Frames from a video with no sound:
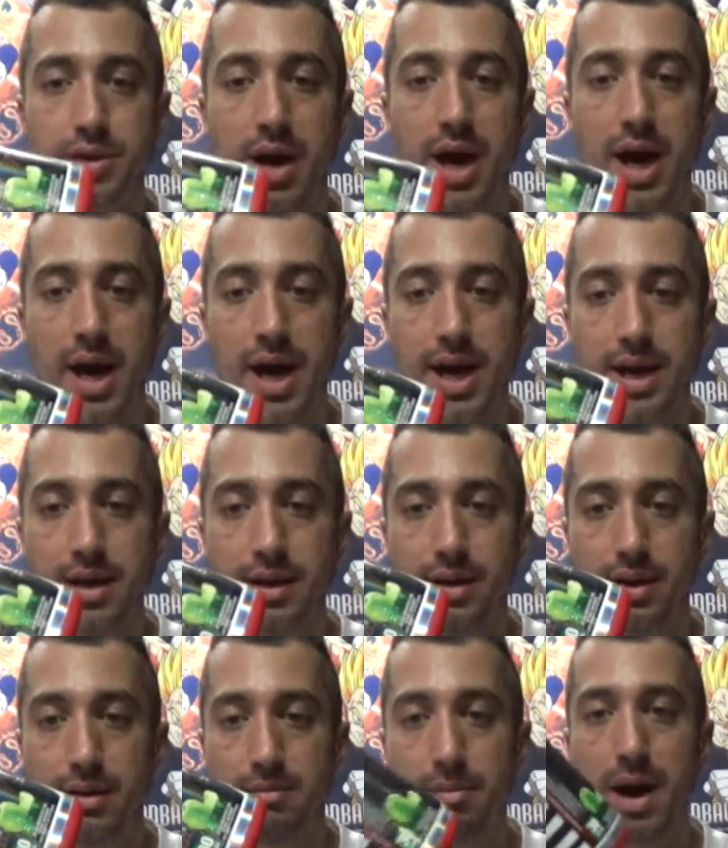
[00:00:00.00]
Hyde
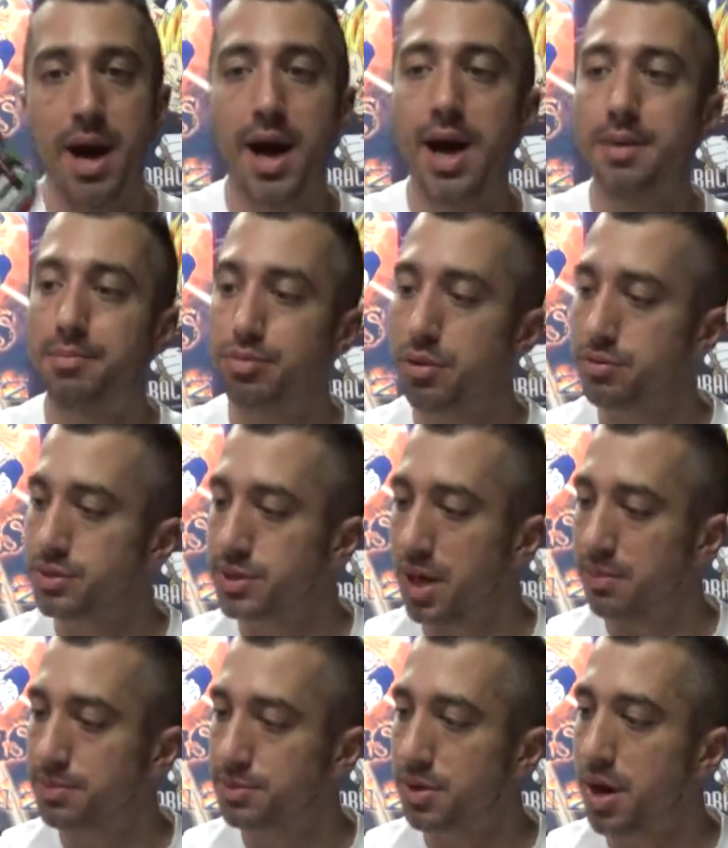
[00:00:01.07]
by
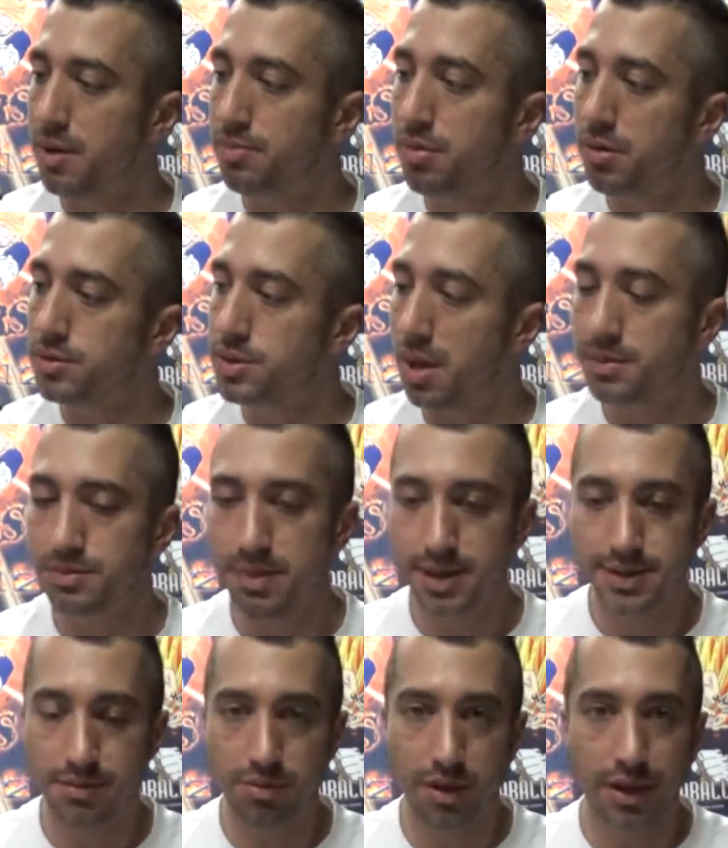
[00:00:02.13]
Supps, right? Supps makes
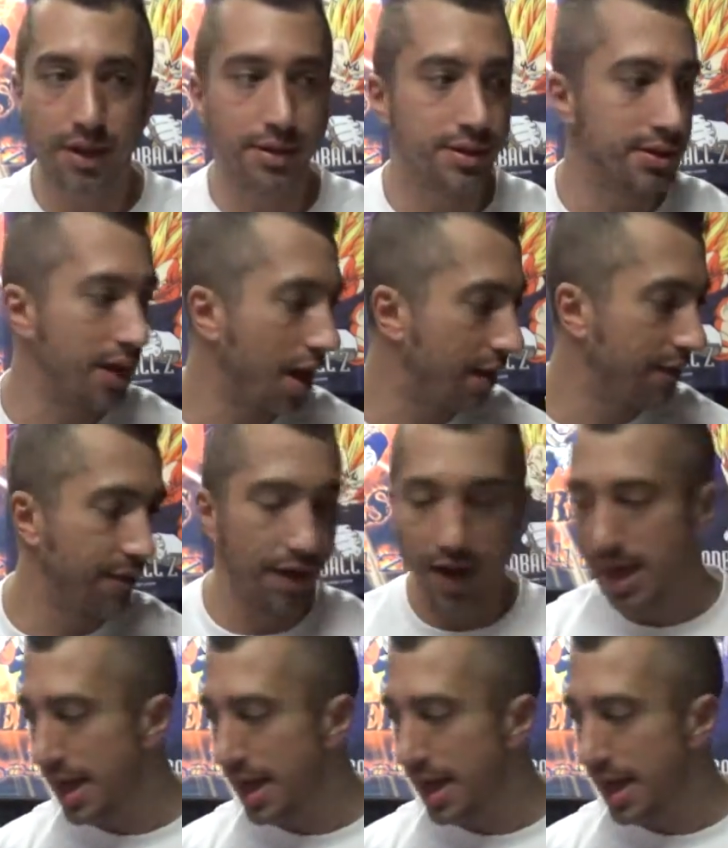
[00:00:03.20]
some really good stuff.